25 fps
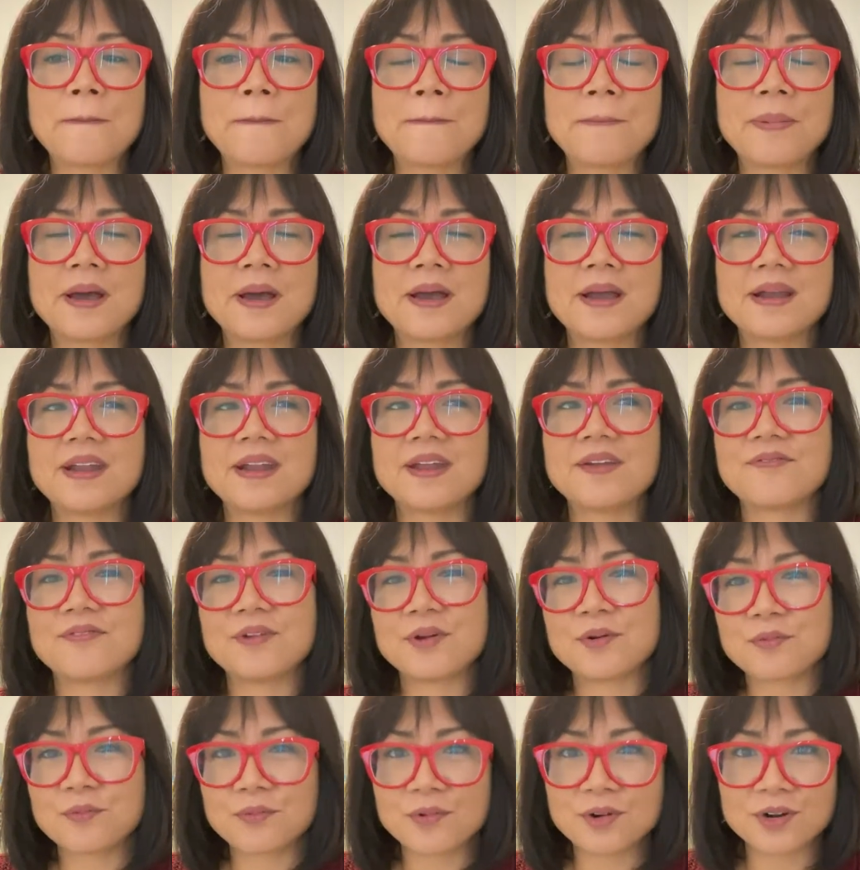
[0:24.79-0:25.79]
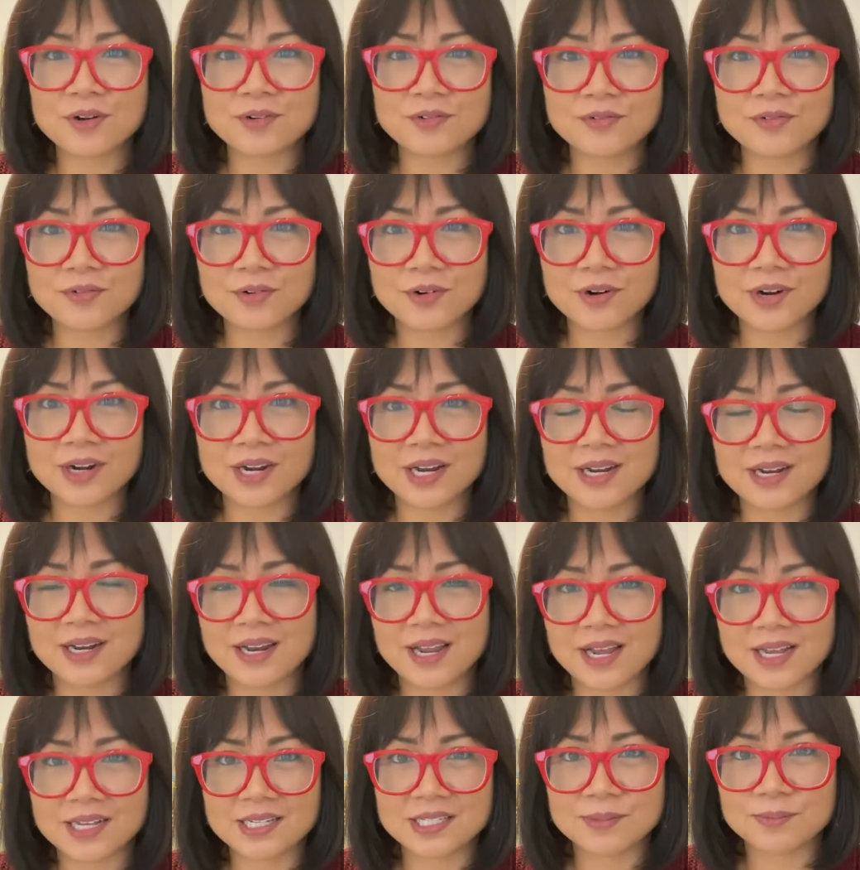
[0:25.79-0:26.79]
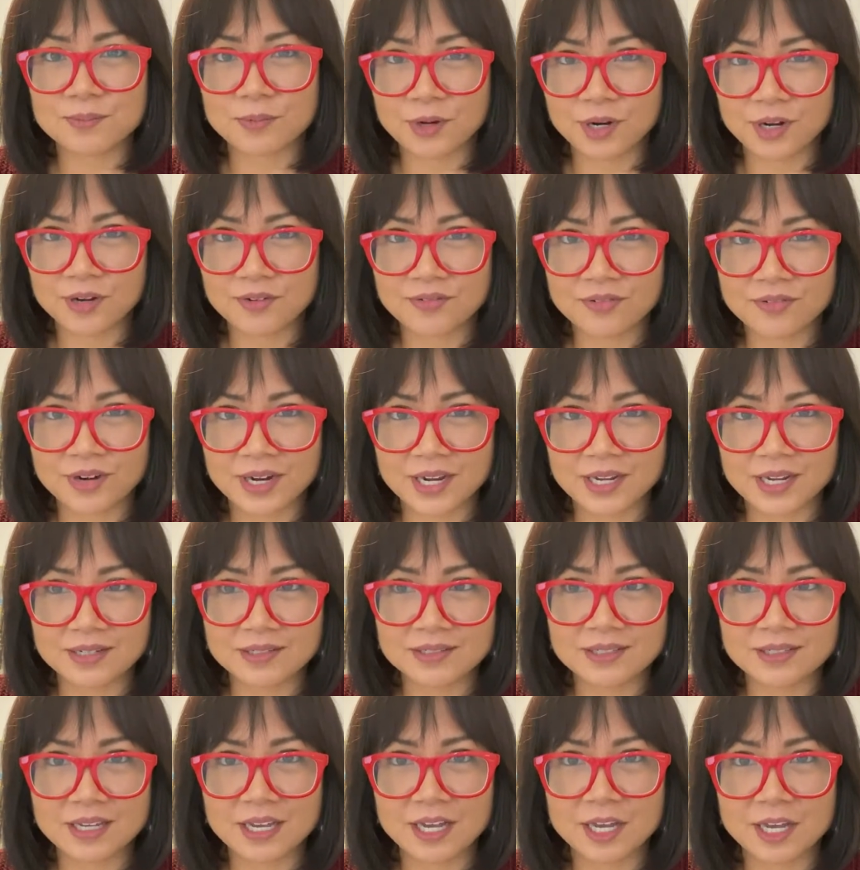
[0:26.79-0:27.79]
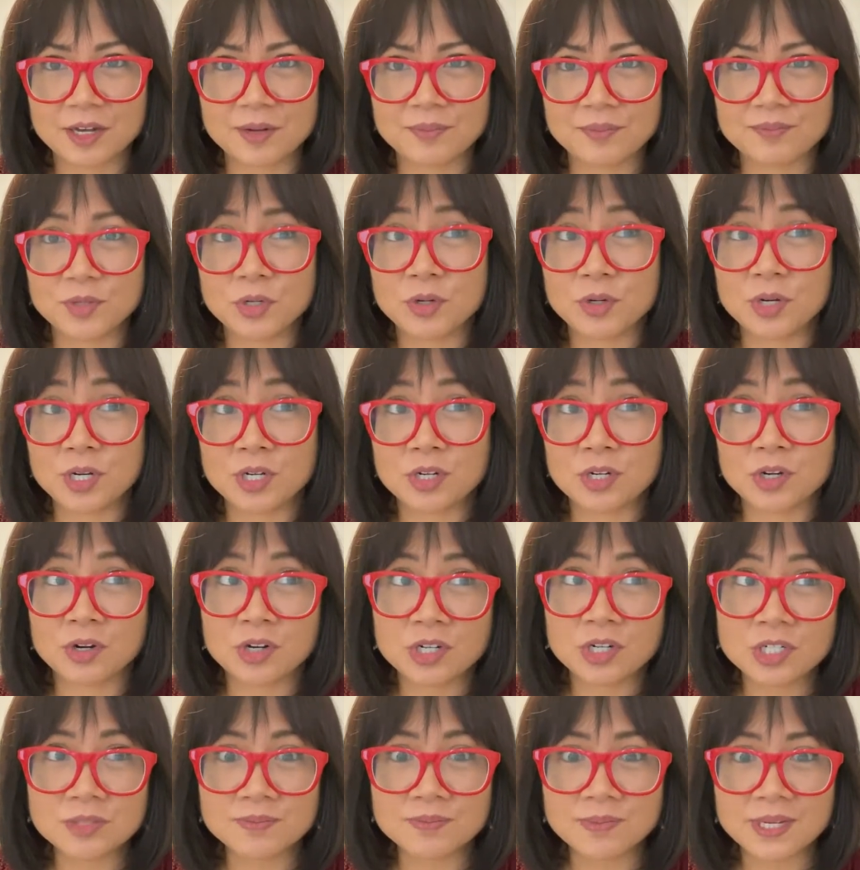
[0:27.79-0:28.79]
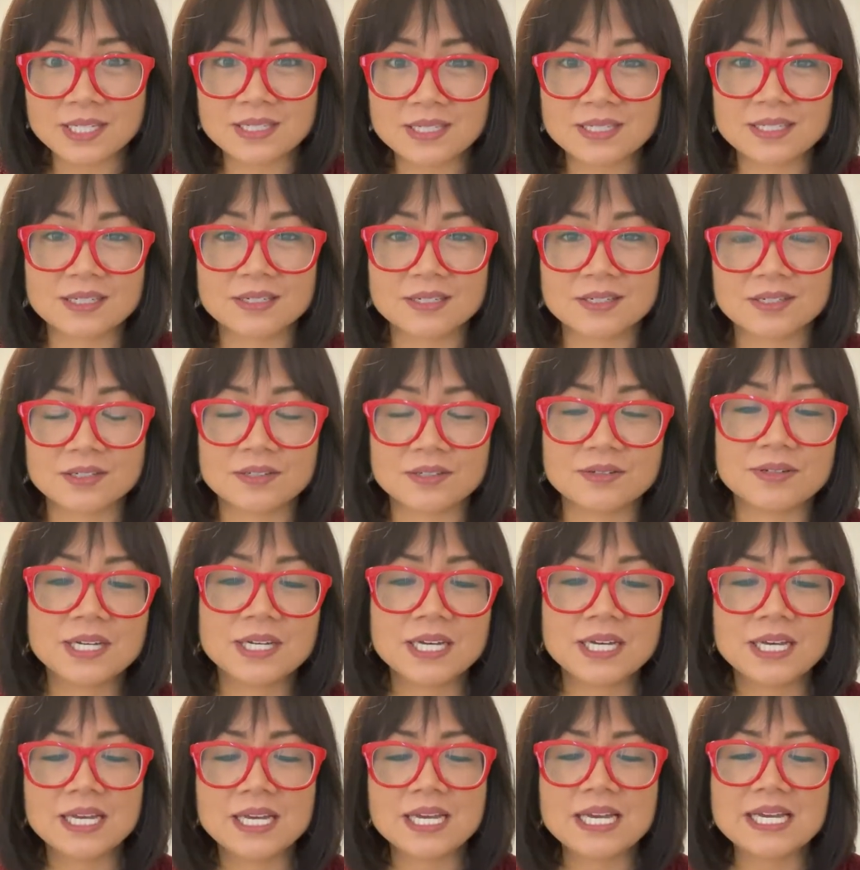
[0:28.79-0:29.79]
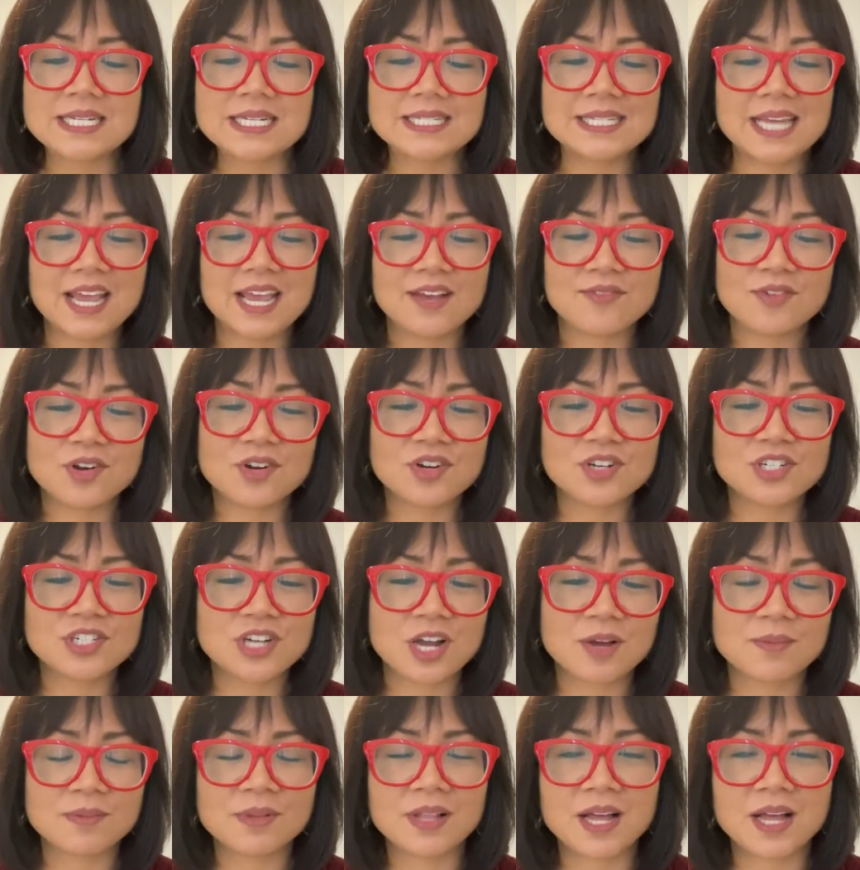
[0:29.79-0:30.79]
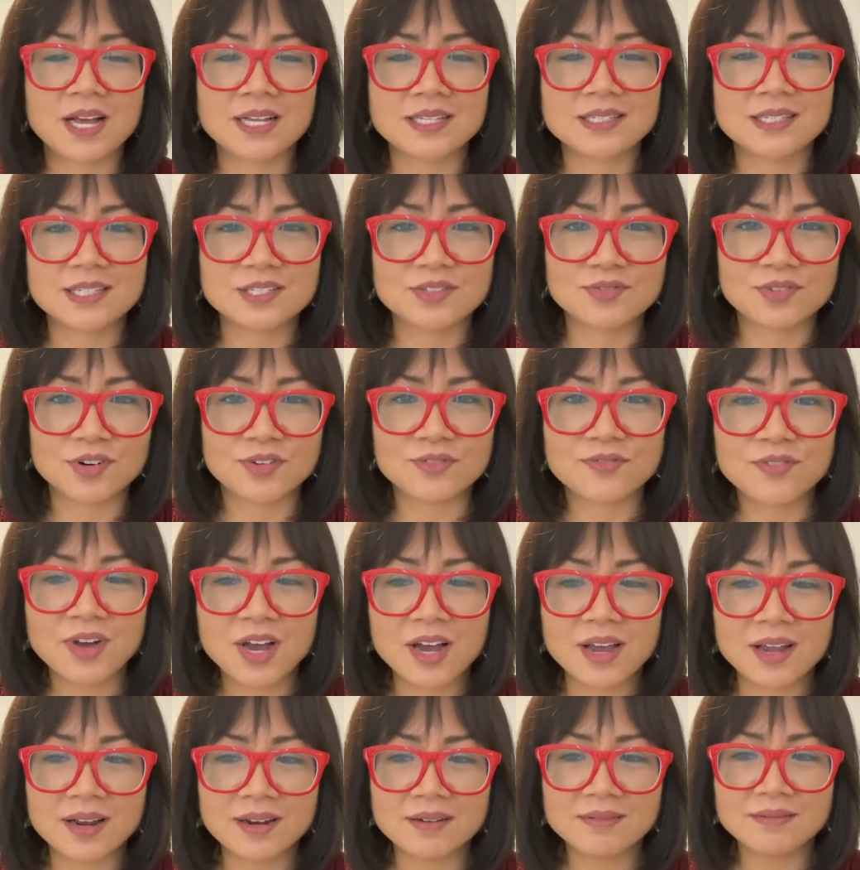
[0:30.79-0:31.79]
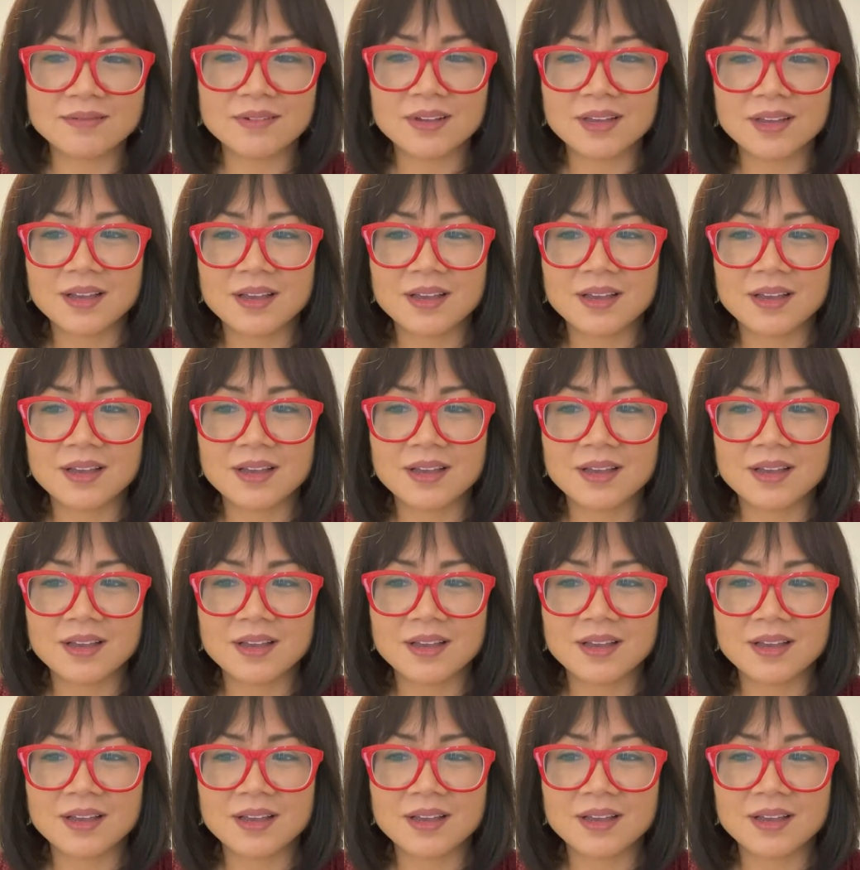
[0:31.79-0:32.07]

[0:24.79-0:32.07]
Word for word: but if it weren't for an ex boyfriend um, who encouraged me to take Photoshop classes for fun,